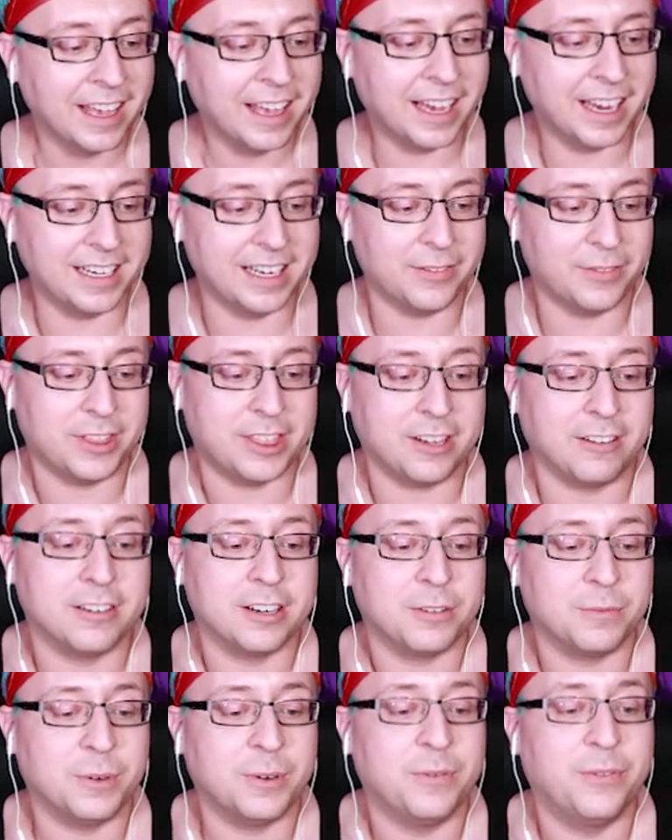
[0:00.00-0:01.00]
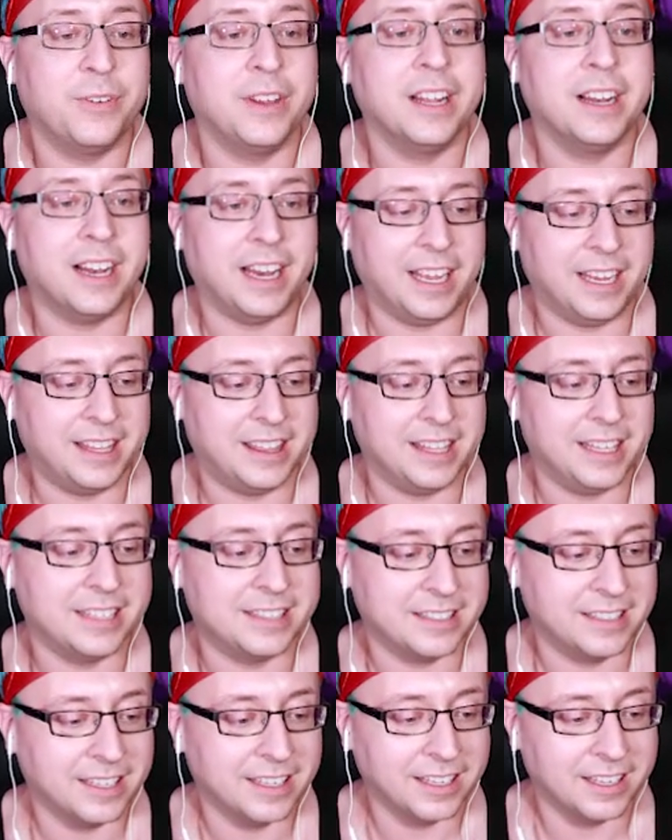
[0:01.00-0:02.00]
I never thought it would feel like
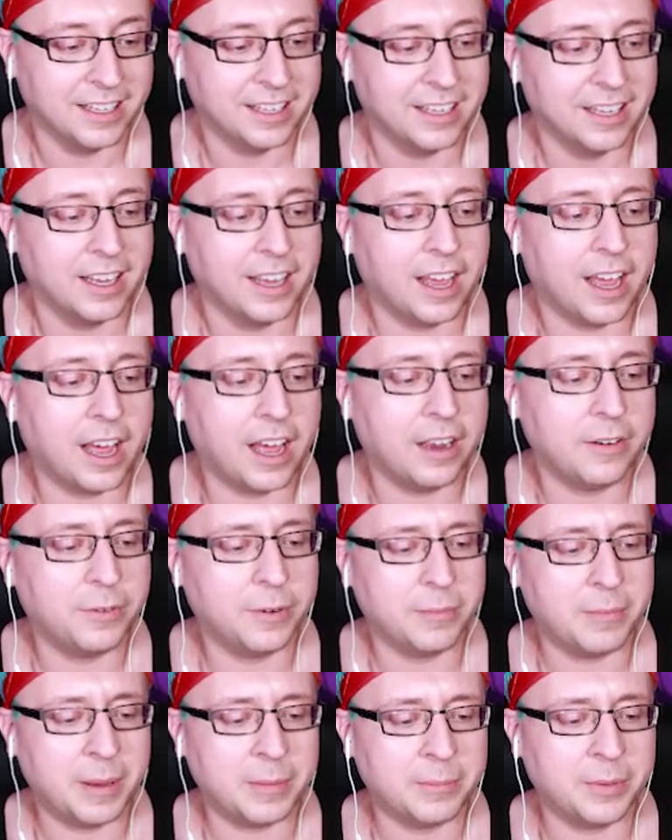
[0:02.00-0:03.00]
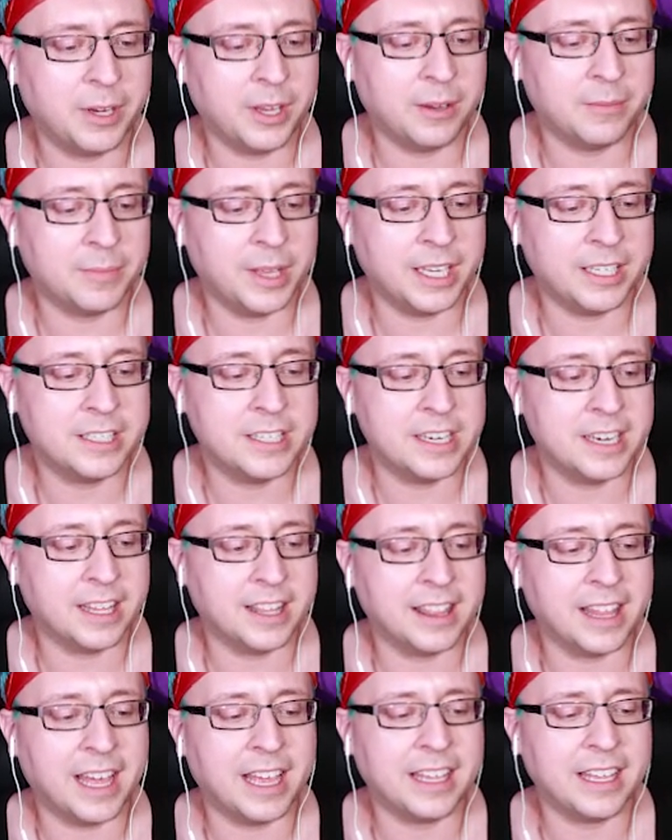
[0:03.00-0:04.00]
this. I remember you
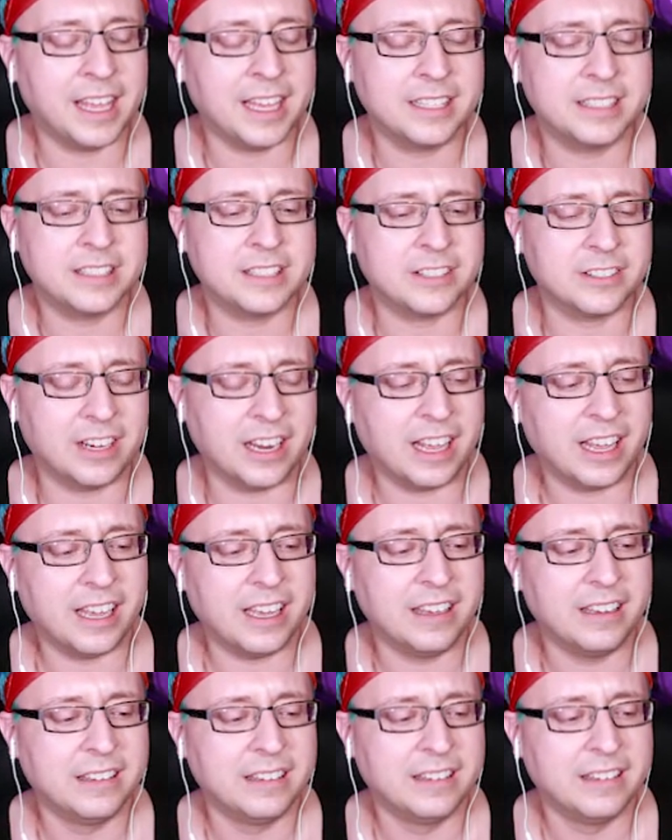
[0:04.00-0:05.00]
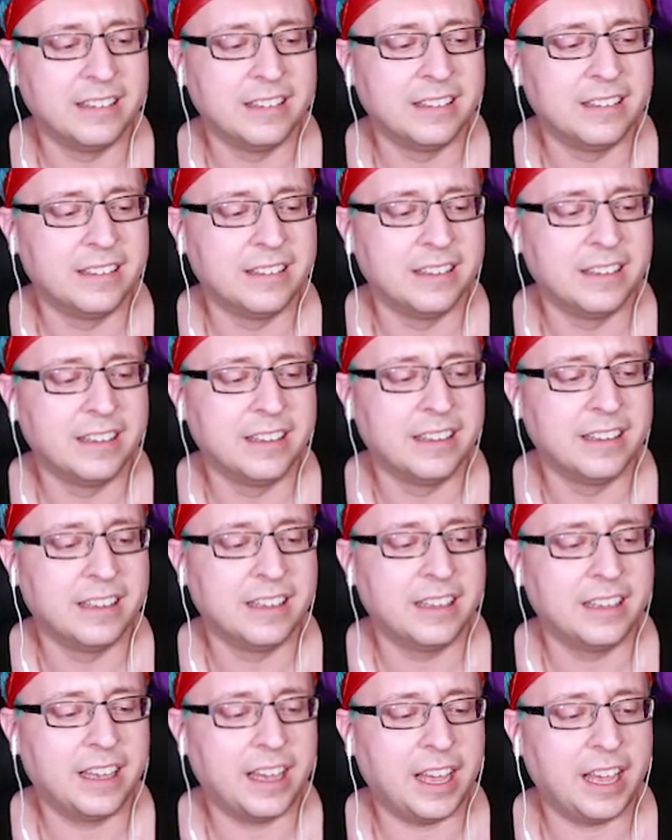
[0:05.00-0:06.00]
mentioning that yesterday.
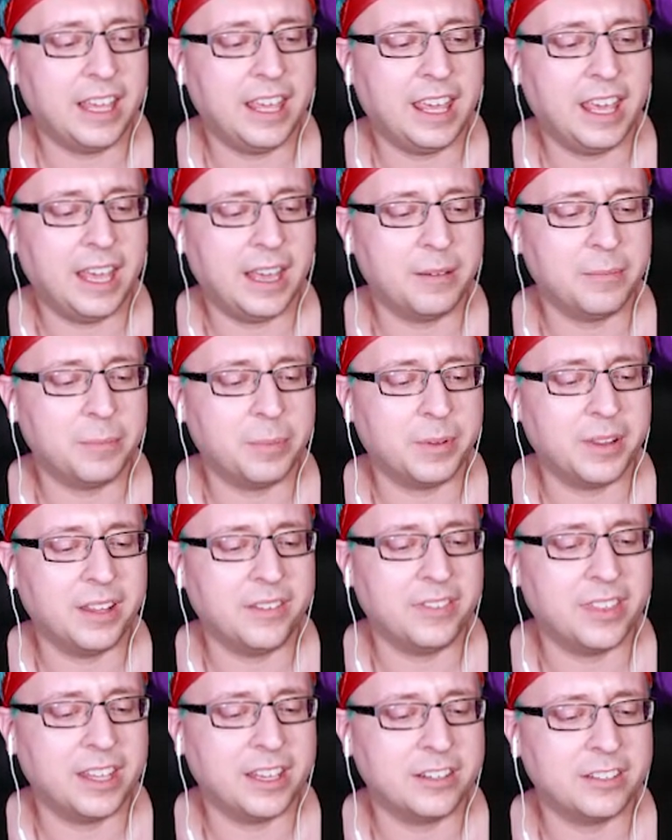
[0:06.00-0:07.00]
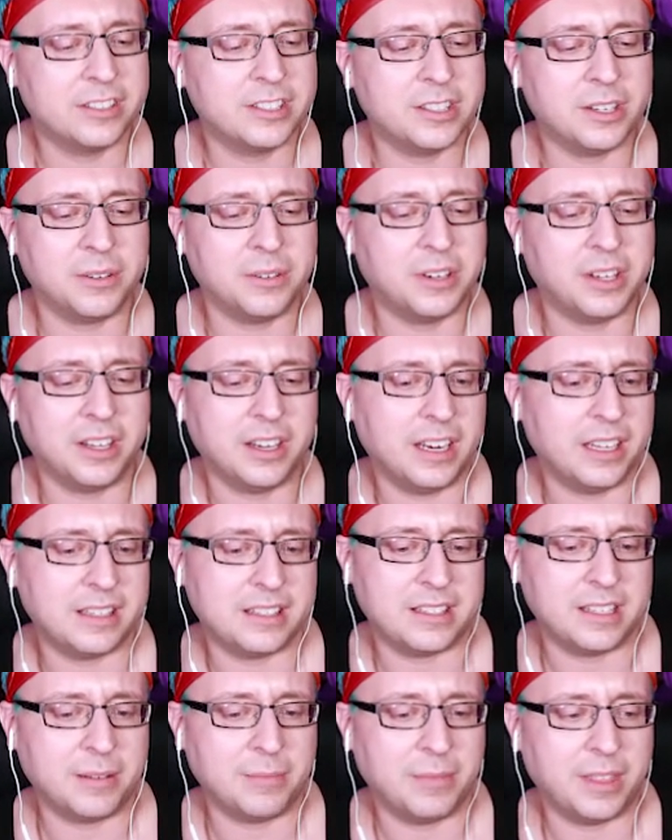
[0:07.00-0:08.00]
I can't believe that you're so good
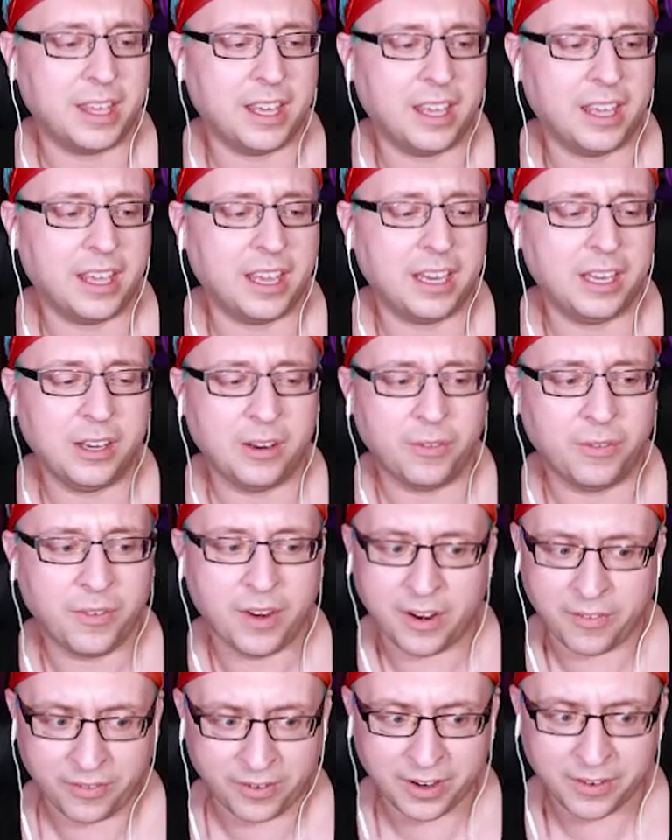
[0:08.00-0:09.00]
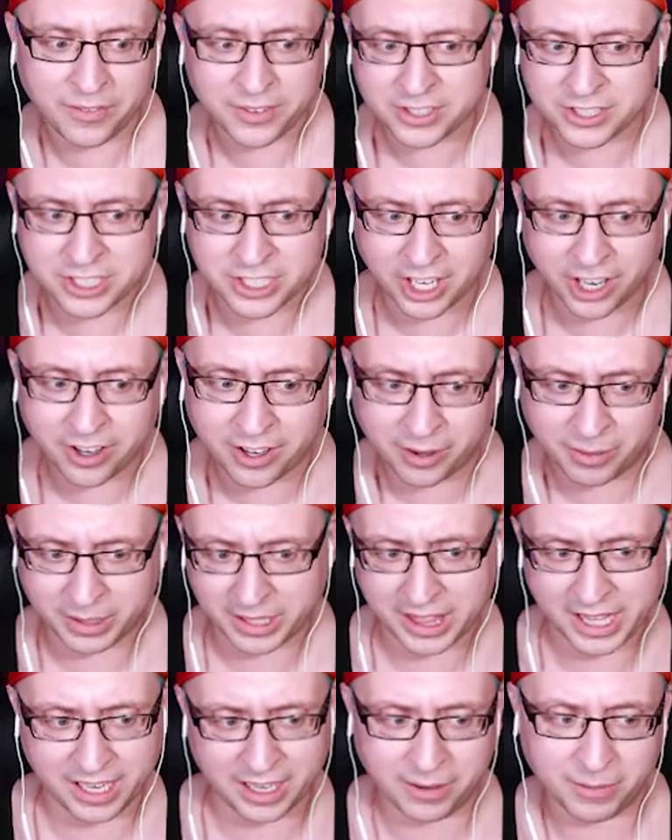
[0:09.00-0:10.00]
at something and you've never even shared it
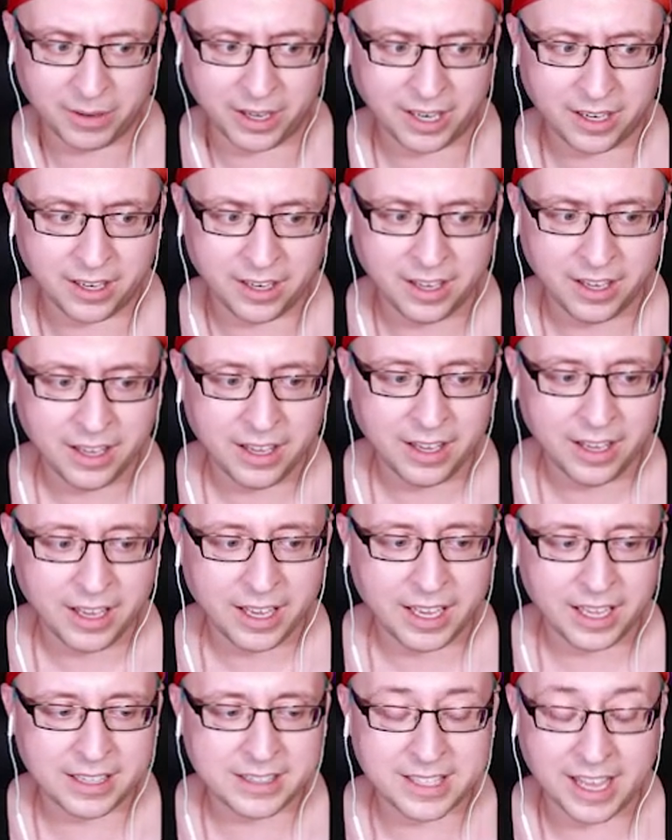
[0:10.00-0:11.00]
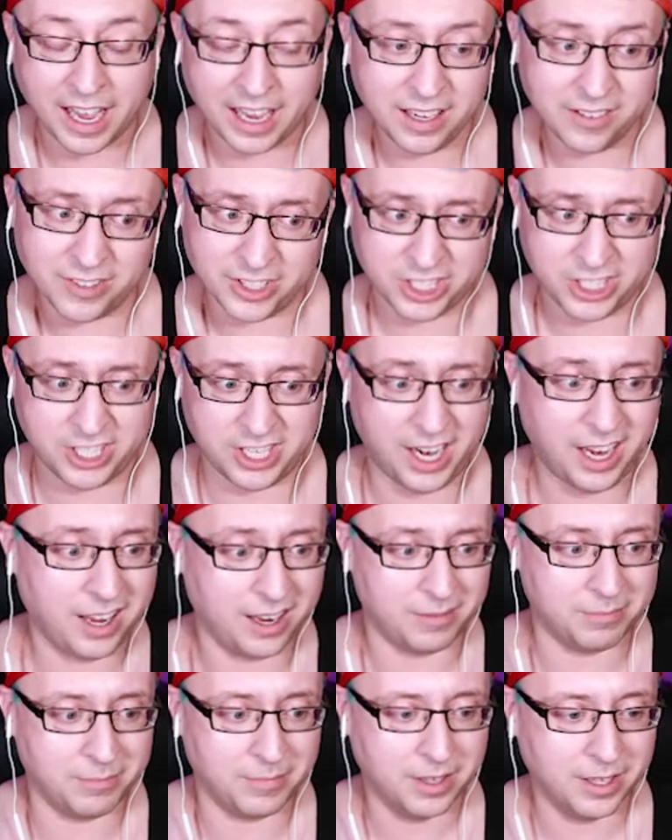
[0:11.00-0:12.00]
with anyone. It's kind of a
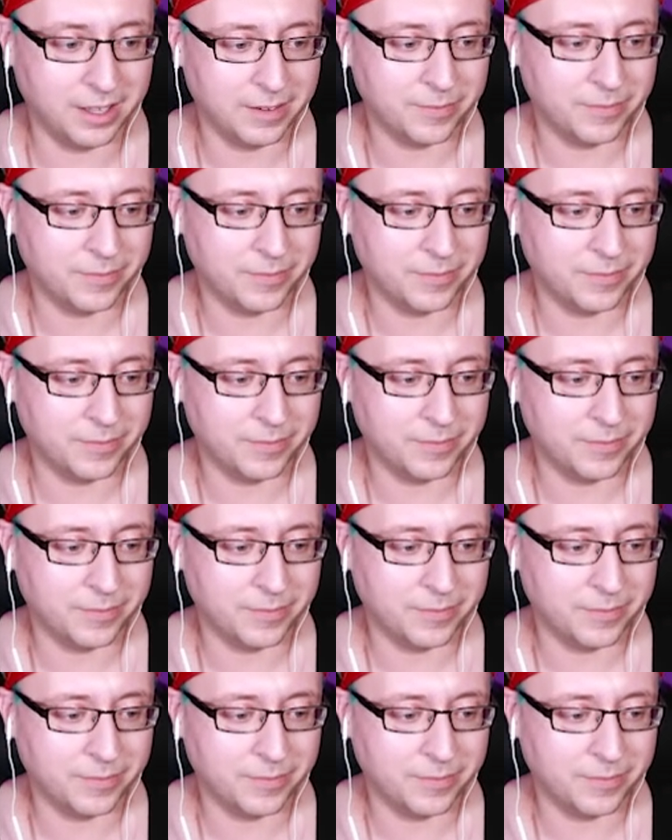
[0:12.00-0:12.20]
shame.